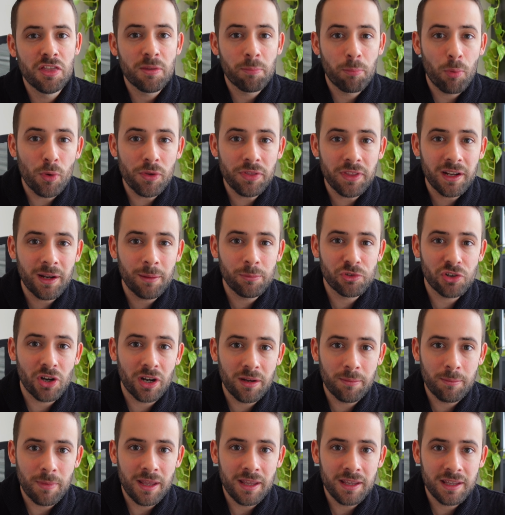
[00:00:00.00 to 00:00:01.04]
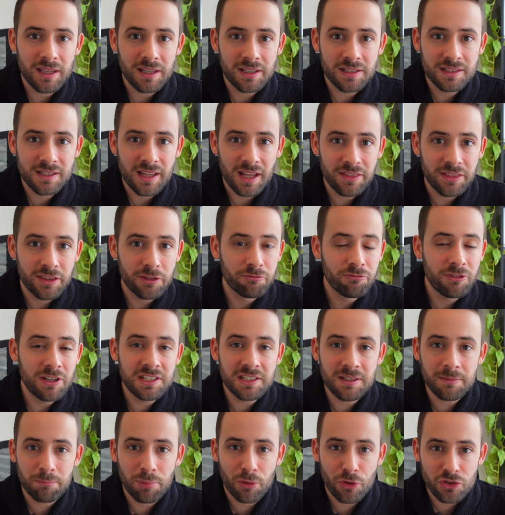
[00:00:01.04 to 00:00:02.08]
The point that I'm trying to make is that the
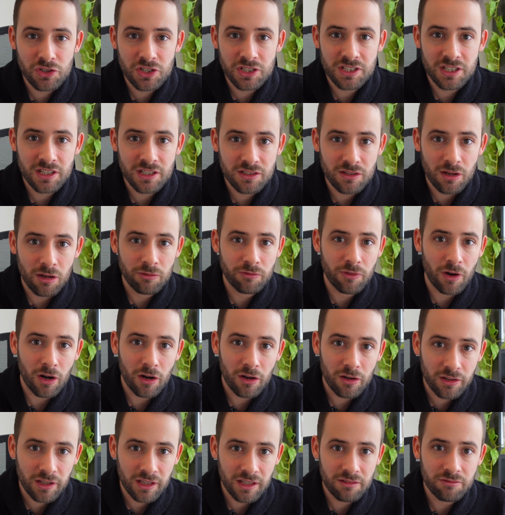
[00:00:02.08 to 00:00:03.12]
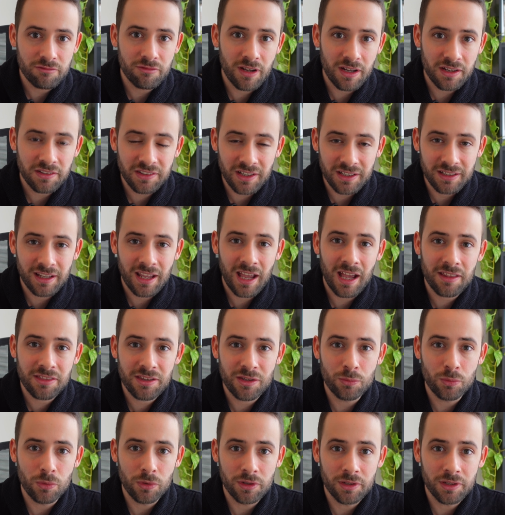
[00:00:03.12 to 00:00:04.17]
recent purchases of ARK Invest and
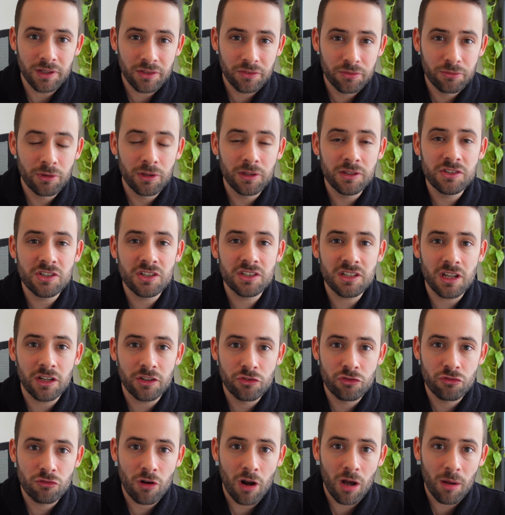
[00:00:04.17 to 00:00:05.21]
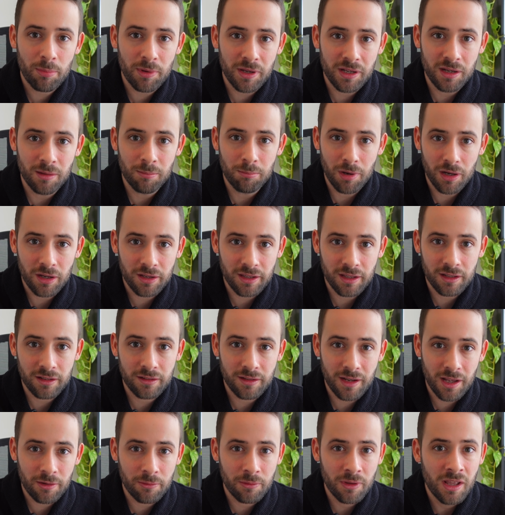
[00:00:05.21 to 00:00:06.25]
Cathie Wood is really just a drop in a bucket.
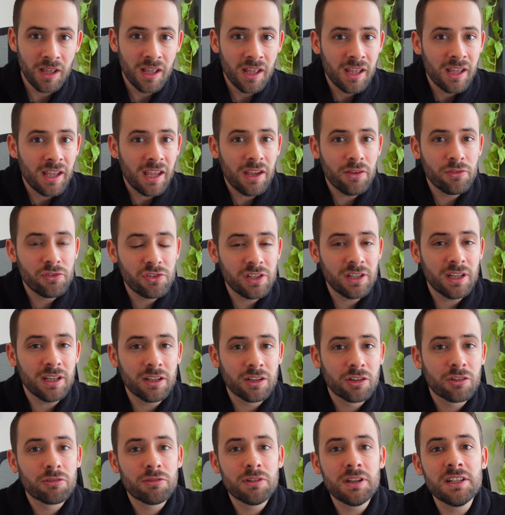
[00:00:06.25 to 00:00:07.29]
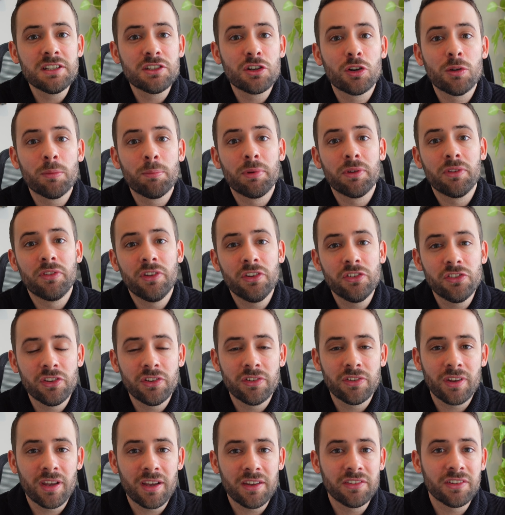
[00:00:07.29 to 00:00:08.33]
Now, if she increased her position
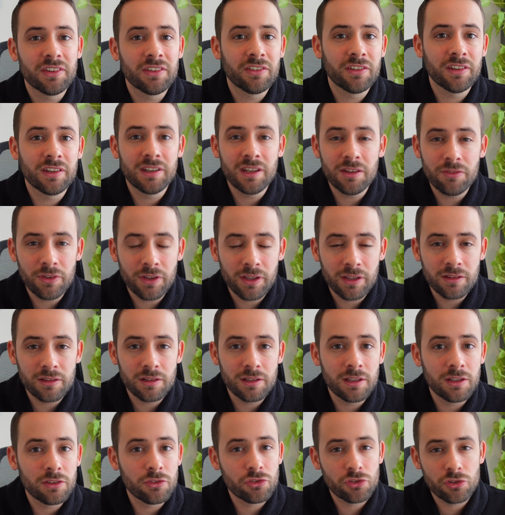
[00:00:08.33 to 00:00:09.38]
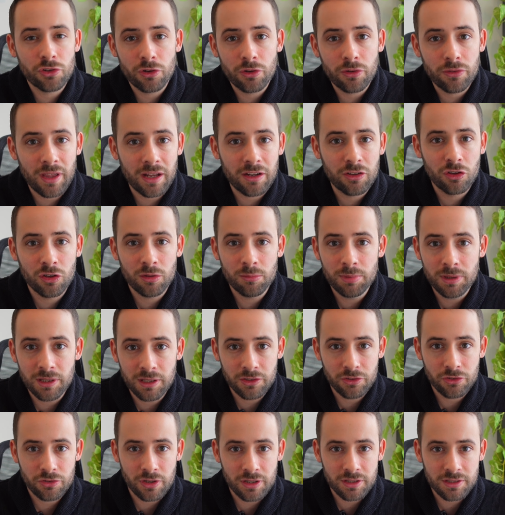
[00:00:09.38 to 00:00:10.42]
size significantly, sure, that could be
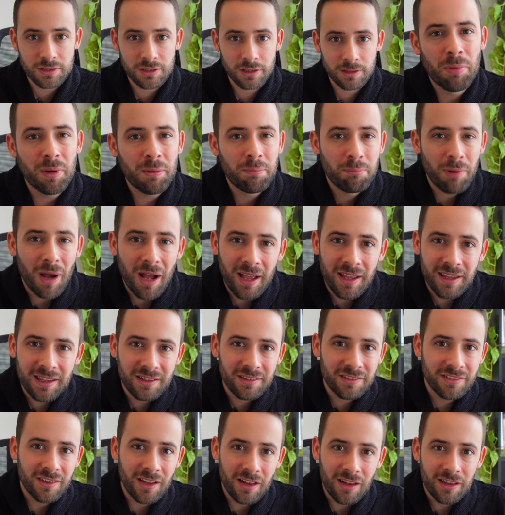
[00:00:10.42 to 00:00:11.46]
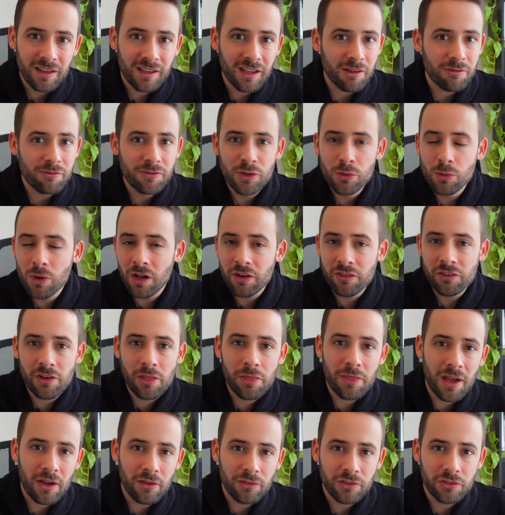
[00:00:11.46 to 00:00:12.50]
interesting. But buying and selling a few hundred
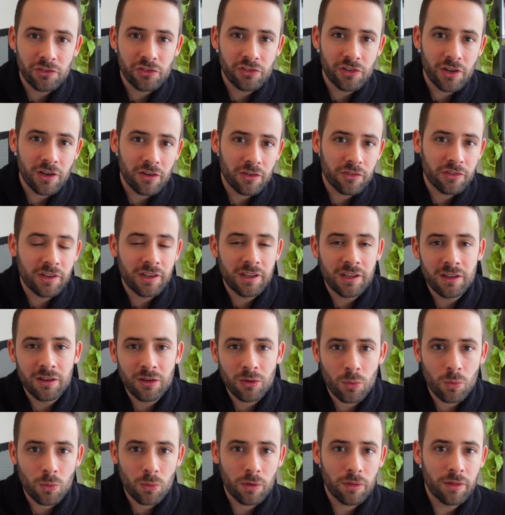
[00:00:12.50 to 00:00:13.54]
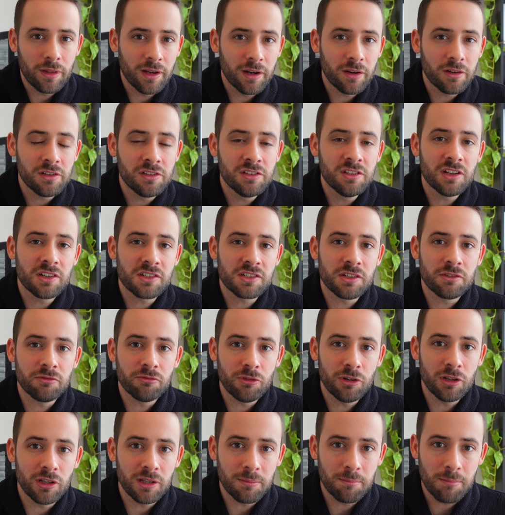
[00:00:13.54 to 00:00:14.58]
thousand shares here or there doesn't
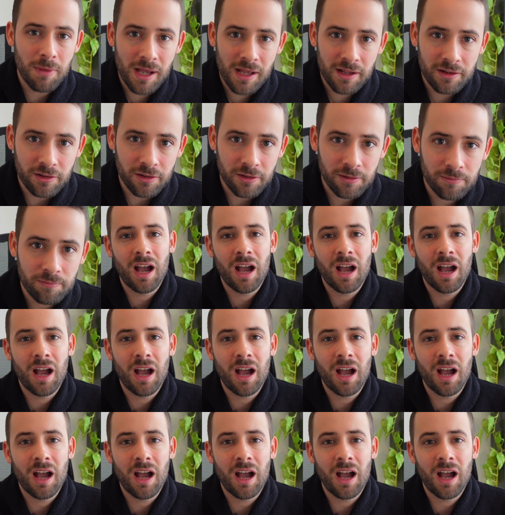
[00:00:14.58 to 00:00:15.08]
really matter.